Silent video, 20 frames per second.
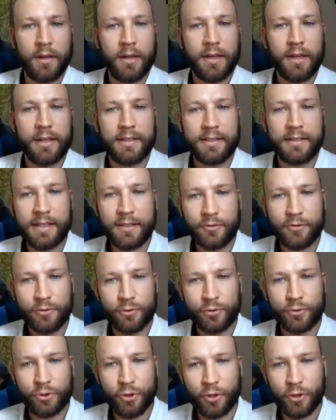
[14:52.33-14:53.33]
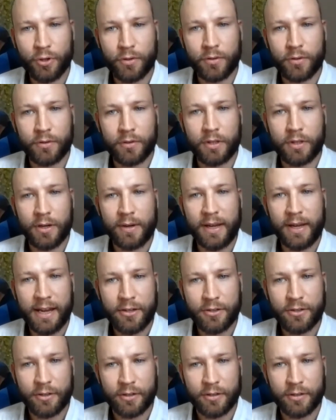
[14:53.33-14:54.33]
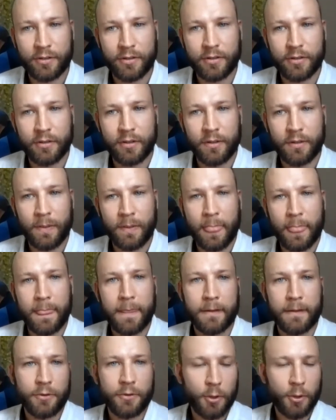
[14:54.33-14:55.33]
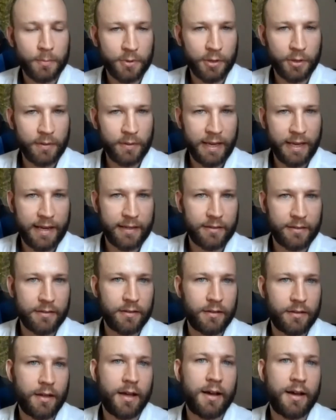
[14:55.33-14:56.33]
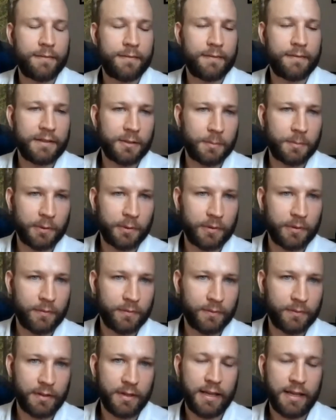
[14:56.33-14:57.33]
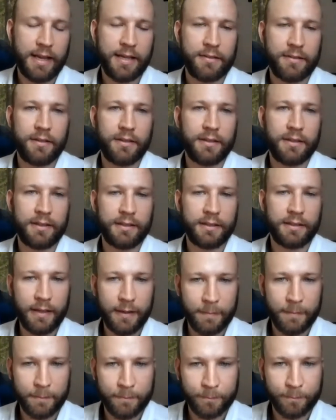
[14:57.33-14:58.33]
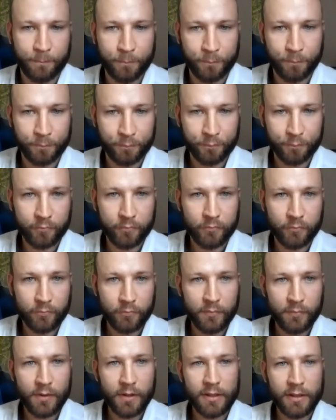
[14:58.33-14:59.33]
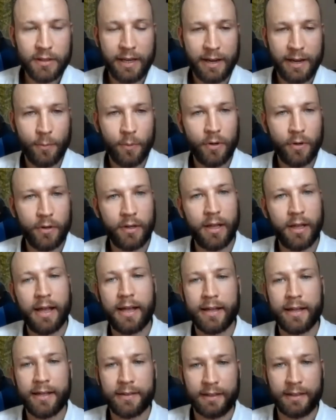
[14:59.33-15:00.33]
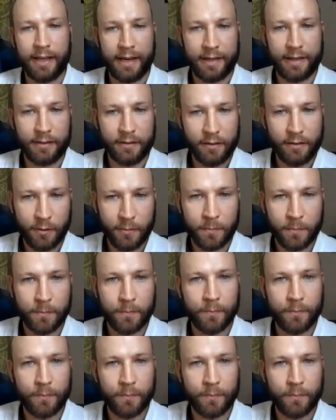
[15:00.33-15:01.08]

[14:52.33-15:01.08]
In the central shot locations, the top 2 layers are visible, as you can see. layer 1 and layer 2.